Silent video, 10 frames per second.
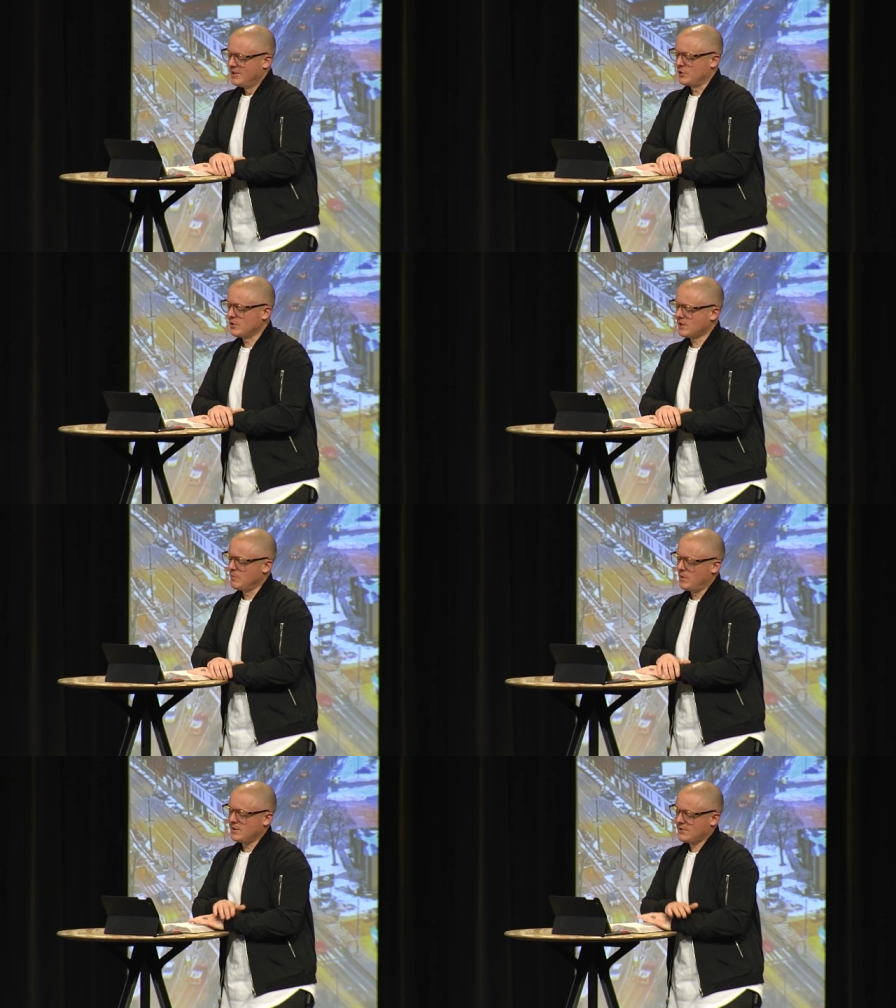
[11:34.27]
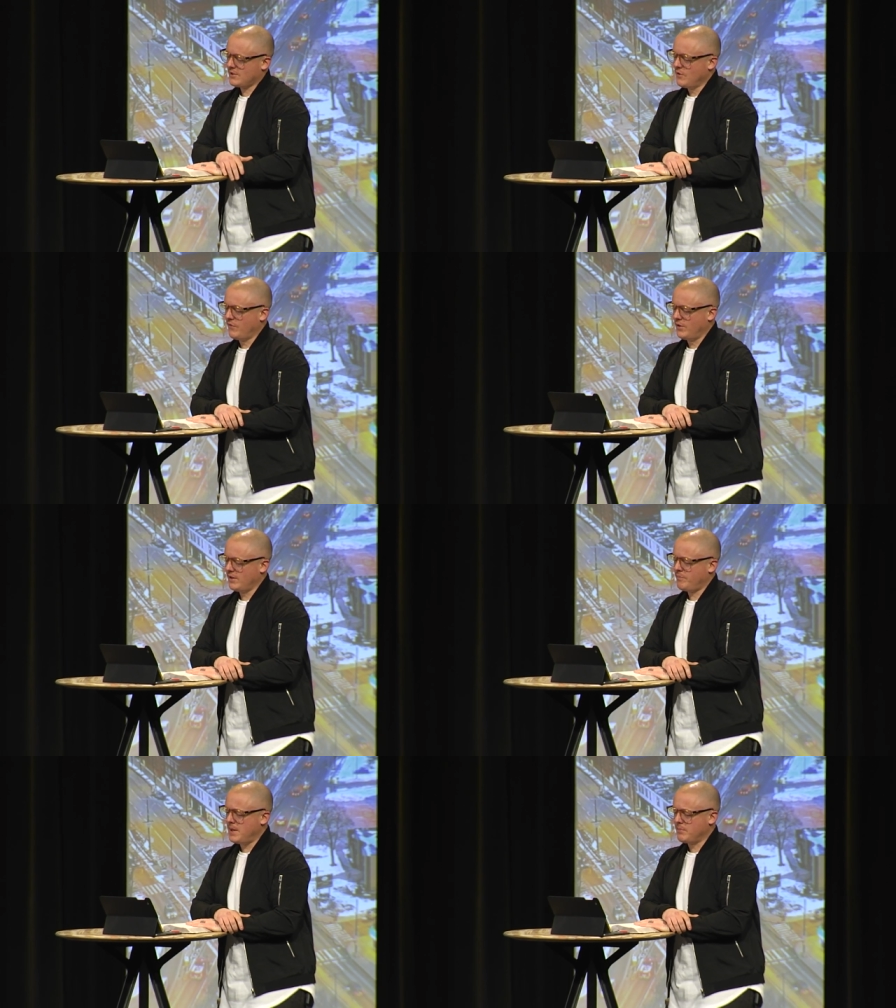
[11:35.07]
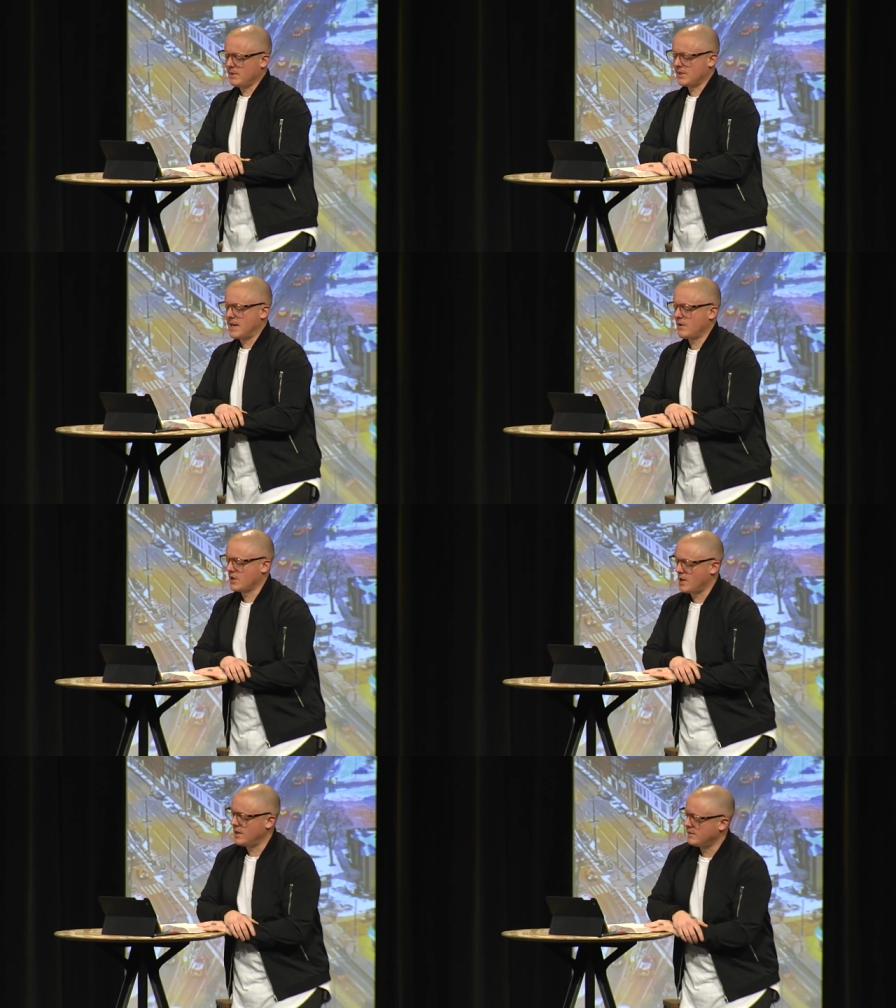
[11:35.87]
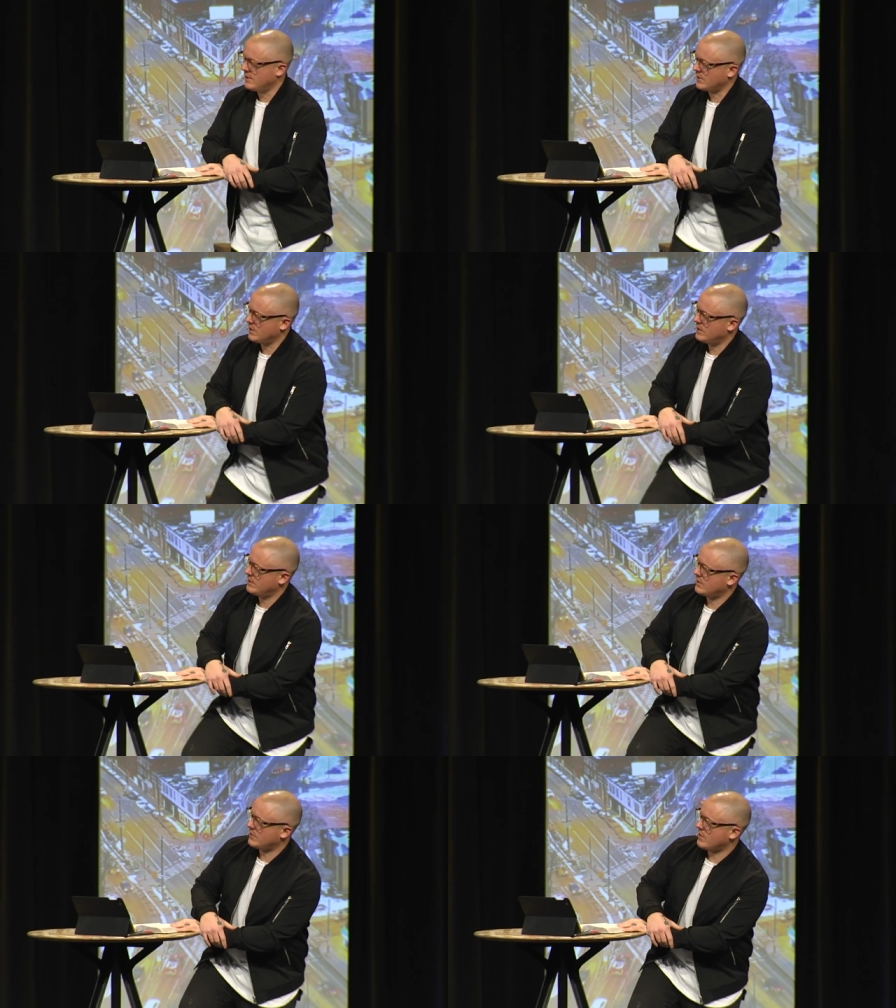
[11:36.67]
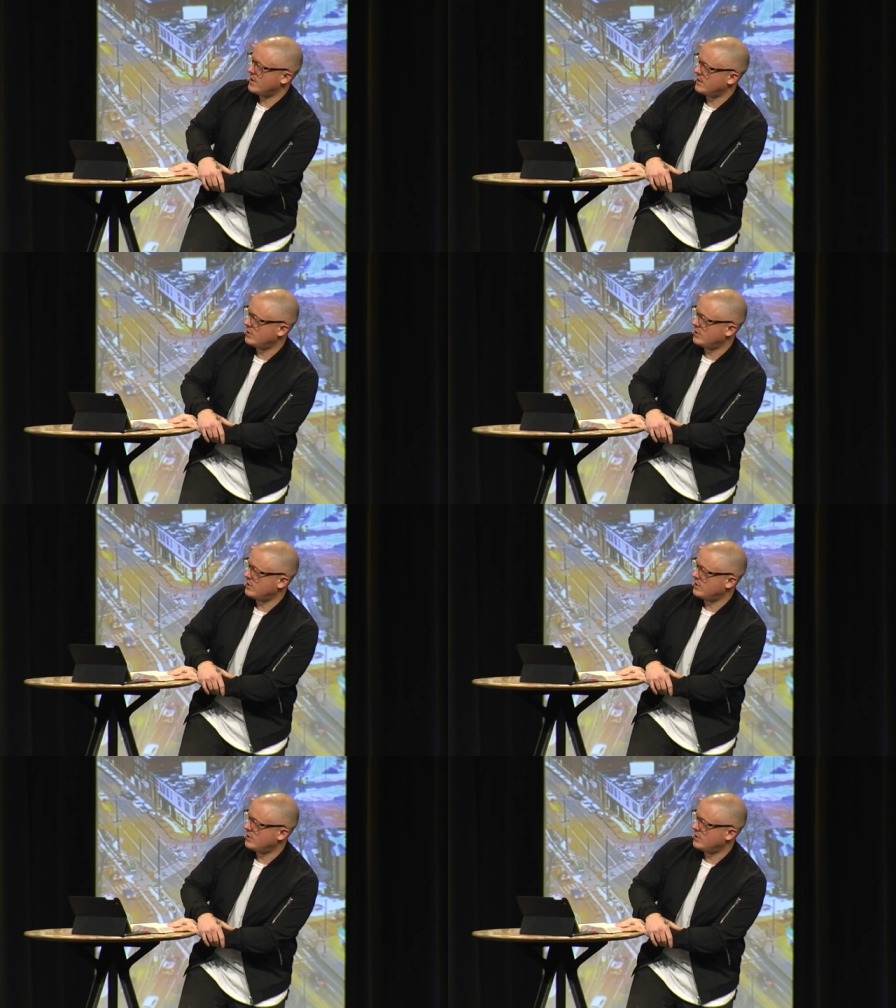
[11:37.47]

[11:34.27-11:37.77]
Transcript: Jerusalem, once so full of people, is now gone, deserted, destroyed.